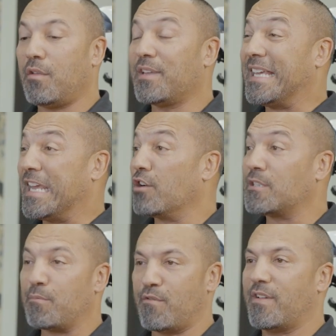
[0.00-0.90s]
all the
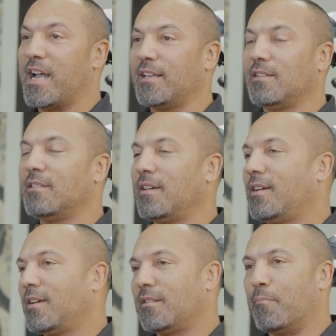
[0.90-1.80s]
gear is provided.
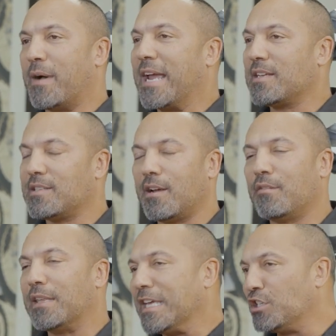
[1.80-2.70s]
The bike is
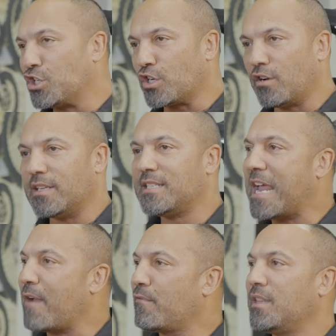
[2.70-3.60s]
there, the
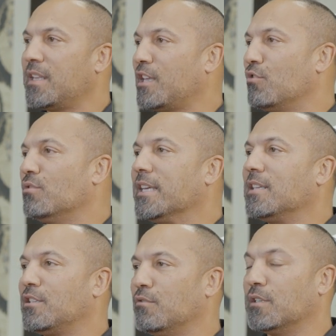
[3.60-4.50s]
insurance, everything that you
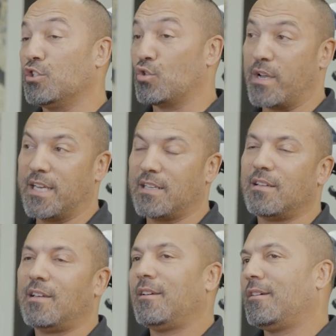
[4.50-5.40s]
need to enjoy
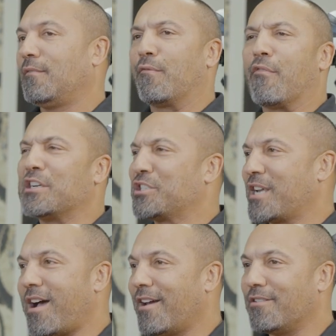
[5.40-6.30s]
it.
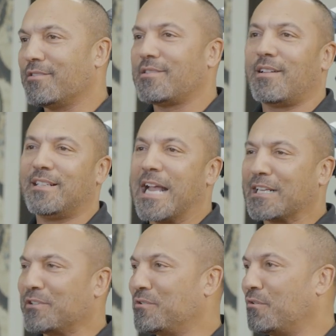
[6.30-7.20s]
Fresh tires, a
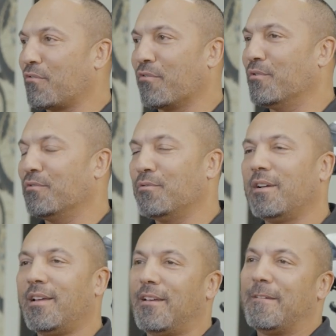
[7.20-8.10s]
technical
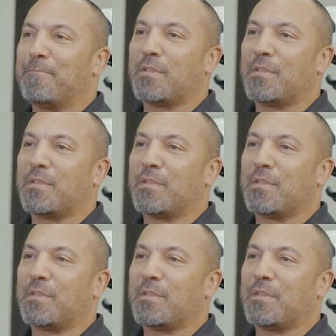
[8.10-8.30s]
crew,